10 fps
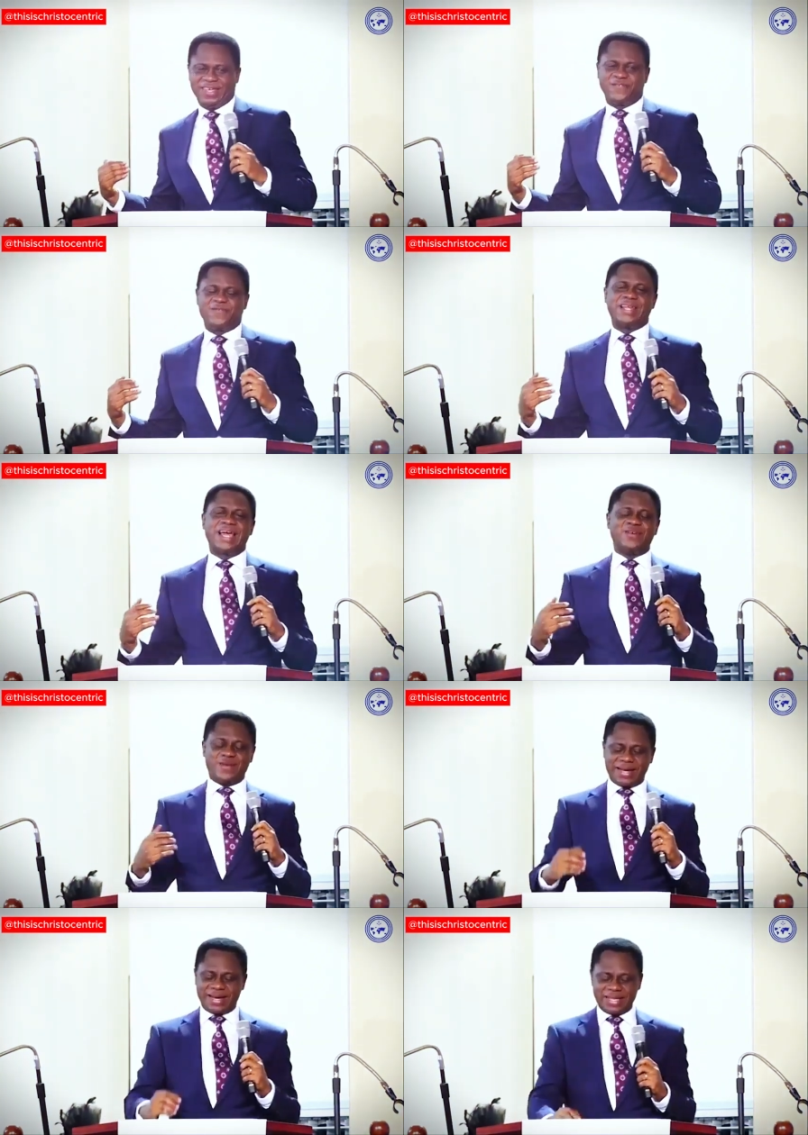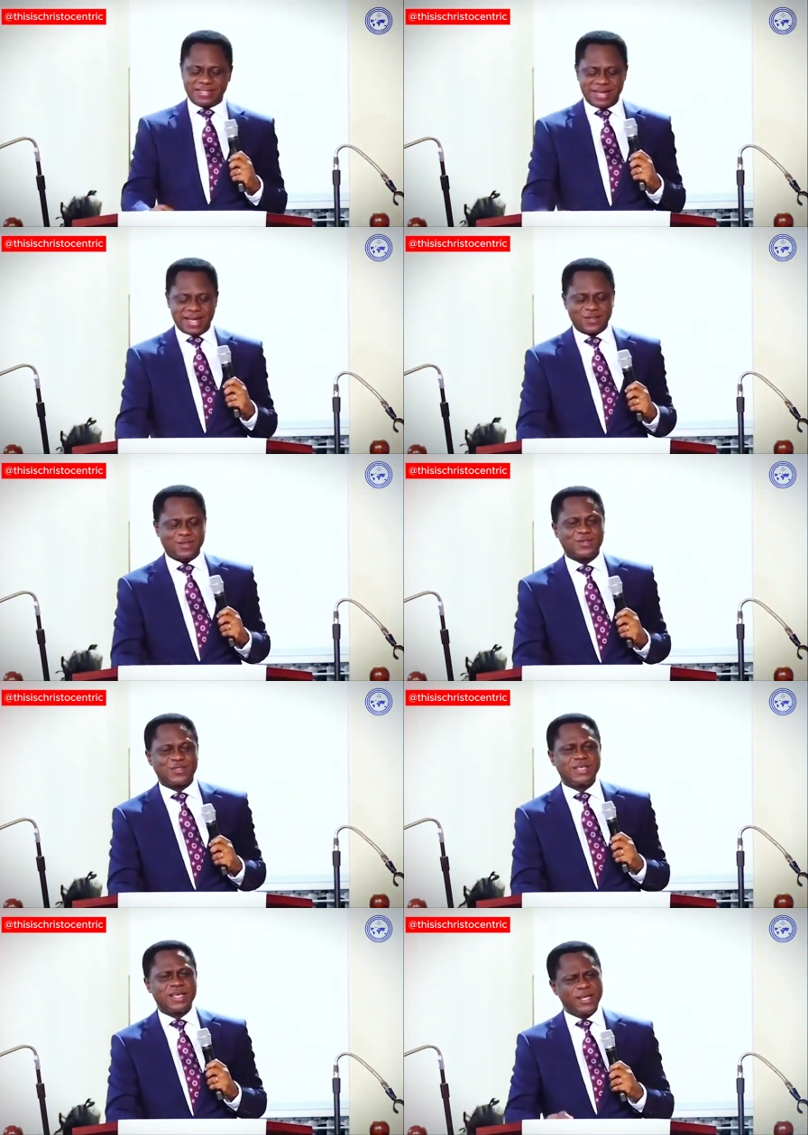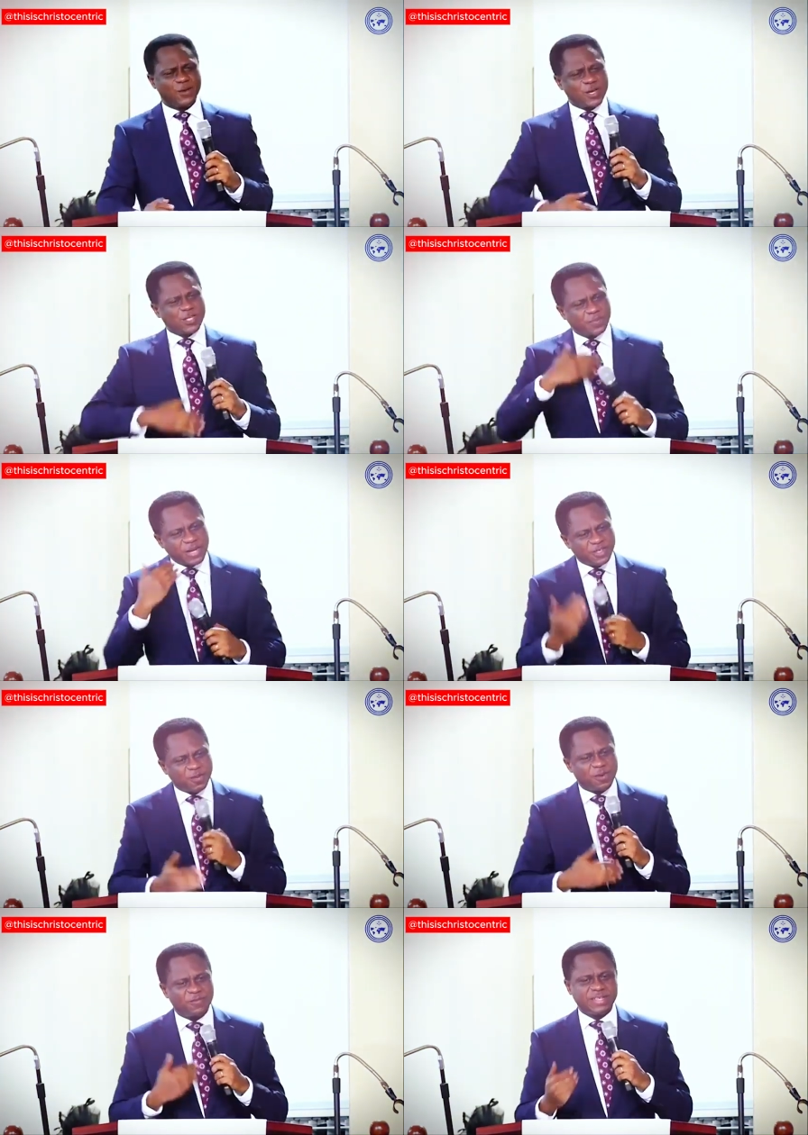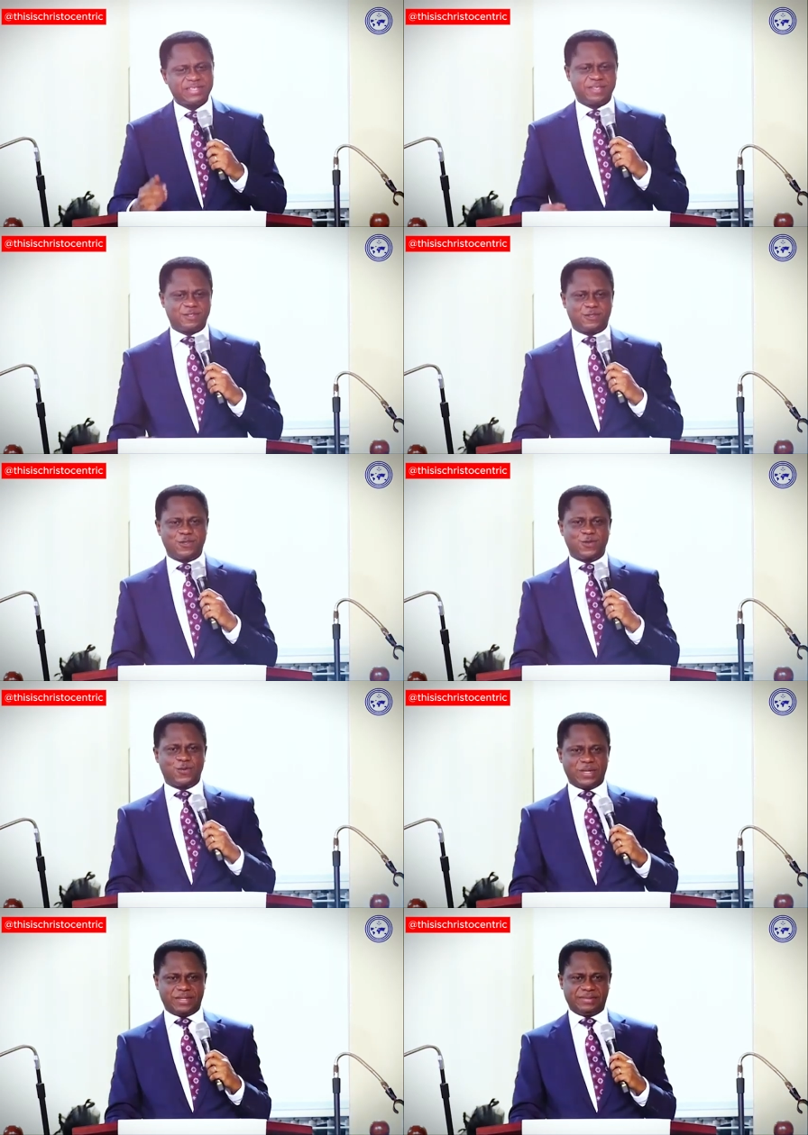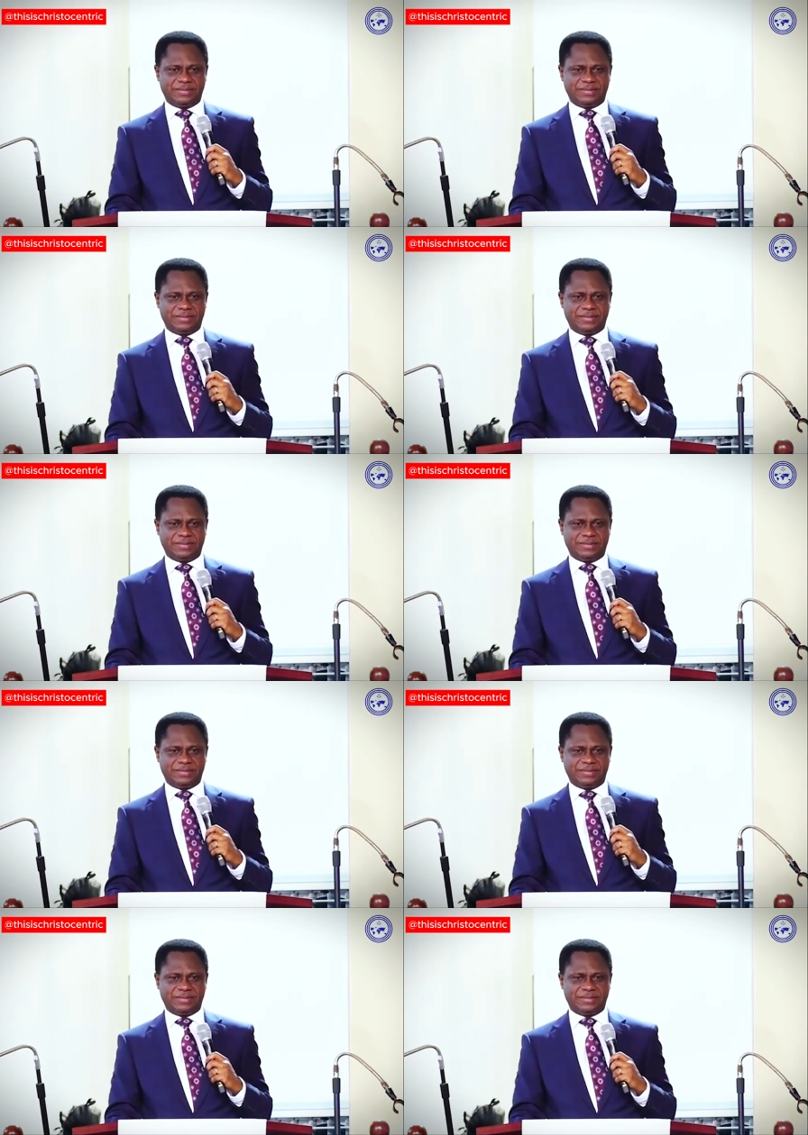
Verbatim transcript: If you like, you can ask Lazarus he explain some of these things to you well.